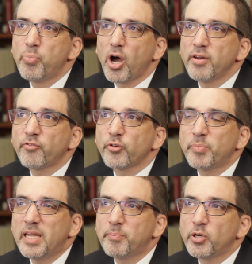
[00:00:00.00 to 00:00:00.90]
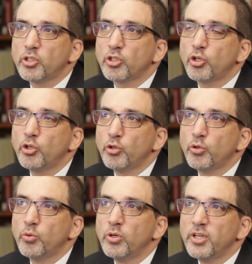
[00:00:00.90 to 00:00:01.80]
but for people
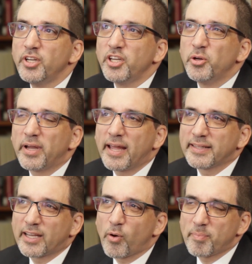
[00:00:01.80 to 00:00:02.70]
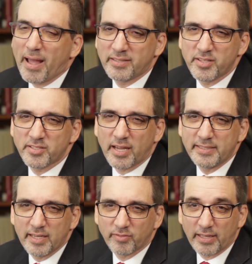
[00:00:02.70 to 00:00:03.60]
who, you know, again, like going back to this
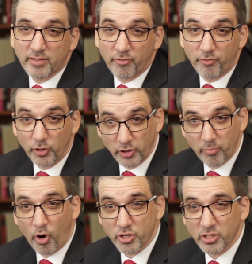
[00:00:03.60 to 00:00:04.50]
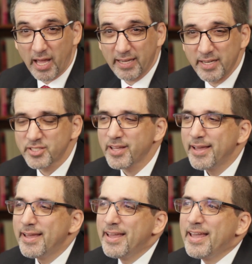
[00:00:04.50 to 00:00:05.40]
idea of like the full and partial agonist,
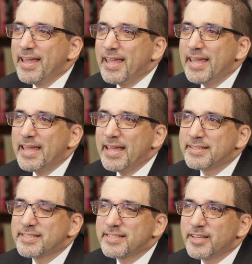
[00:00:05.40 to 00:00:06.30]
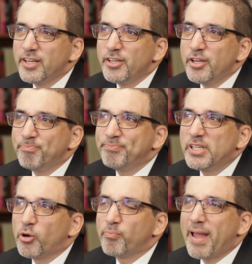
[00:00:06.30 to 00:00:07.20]
it's,
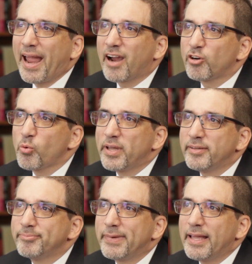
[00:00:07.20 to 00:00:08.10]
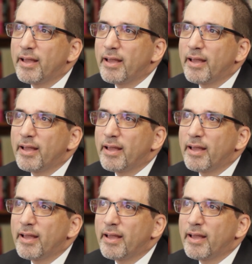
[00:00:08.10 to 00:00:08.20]
you know, heroin,